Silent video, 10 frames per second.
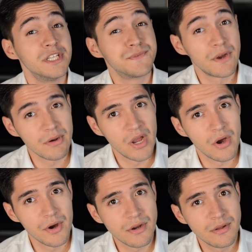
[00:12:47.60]
very
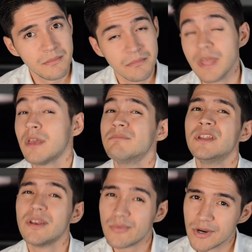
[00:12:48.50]
hard, but
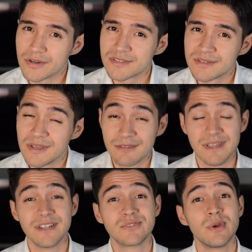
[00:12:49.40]
it works.
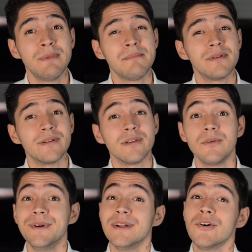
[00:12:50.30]
Because remember,
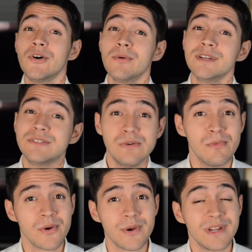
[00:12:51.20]
we always do
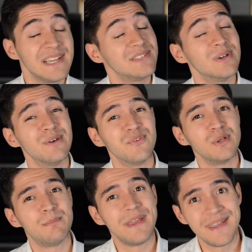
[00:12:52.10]
more to
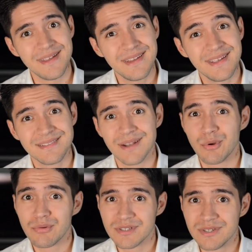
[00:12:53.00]
avoid pain than we
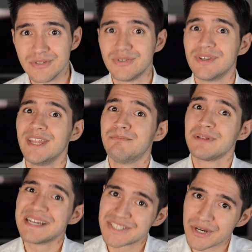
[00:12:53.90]
will do to gain
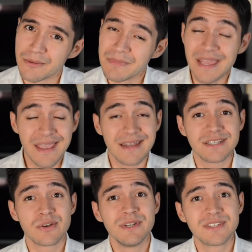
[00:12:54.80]
pleasure. And as
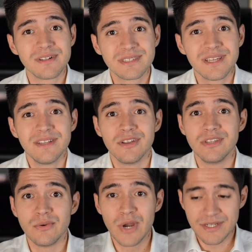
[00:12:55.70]
a result, the
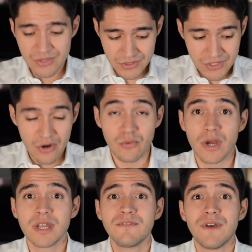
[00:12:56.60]
directors
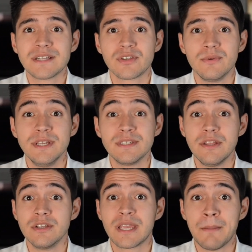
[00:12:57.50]
running factories in
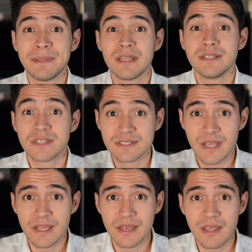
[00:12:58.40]
a capitalist
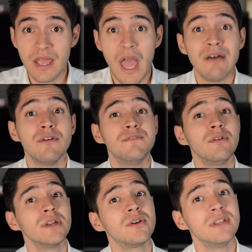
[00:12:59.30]
society have a
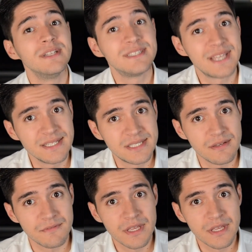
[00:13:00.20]
very good incentive